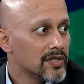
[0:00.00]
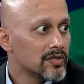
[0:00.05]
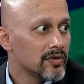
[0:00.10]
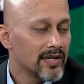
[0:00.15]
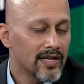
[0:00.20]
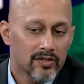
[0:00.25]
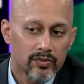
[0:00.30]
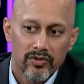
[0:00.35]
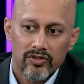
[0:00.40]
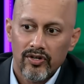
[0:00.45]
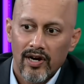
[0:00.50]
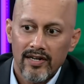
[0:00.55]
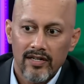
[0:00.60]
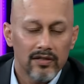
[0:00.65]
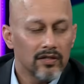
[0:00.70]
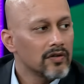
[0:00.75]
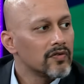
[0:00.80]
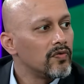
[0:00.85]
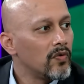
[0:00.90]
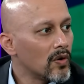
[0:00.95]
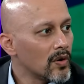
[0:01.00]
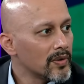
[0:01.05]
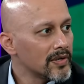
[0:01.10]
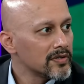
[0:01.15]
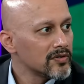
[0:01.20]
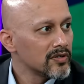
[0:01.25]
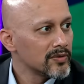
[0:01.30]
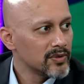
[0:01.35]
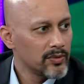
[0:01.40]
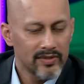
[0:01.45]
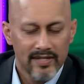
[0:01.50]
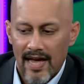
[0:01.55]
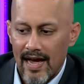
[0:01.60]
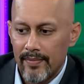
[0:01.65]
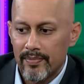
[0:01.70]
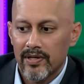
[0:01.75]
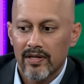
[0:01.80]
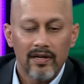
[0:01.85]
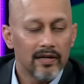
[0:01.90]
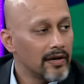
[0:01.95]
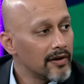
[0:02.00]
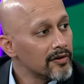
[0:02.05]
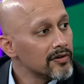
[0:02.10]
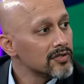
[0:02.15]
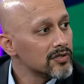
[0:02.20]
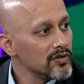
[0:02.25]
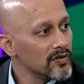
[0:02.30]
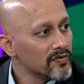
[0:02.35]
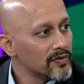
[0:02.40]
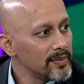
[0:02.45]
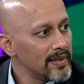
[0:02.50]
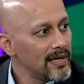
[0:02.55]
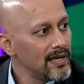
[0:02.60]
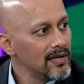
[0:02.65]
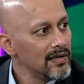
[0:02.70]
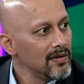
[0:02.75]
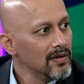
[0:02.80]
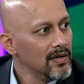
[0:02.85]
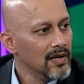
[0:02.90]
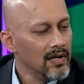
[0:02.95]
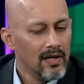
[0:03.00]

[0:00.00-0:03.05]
So yes, we're trying to look forward in terms of what's happening a year or two from now,